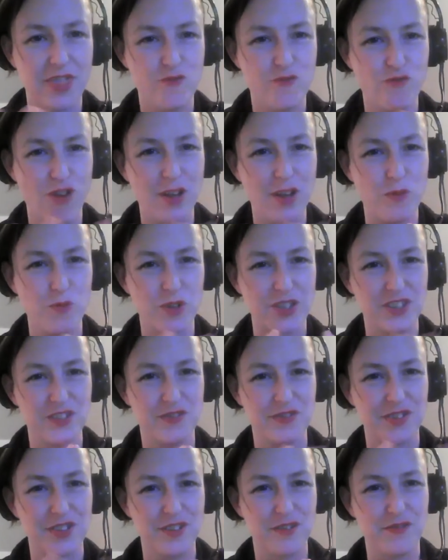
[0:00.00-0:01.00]
right ones
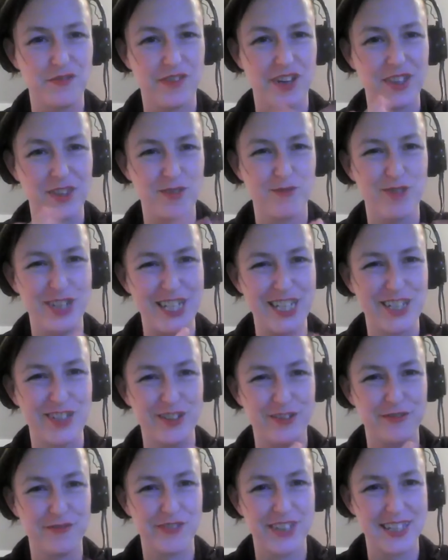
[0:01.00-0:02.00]
for you, find the really
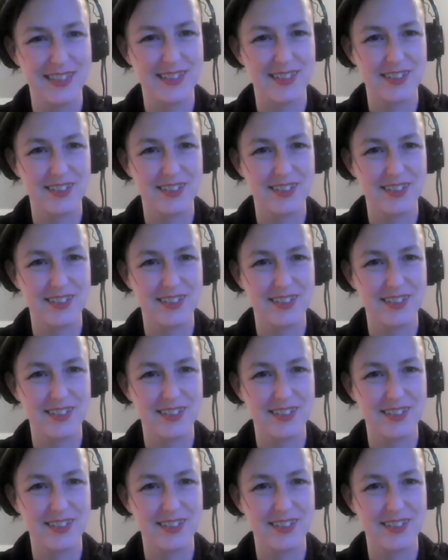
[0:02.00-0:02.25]
good fits,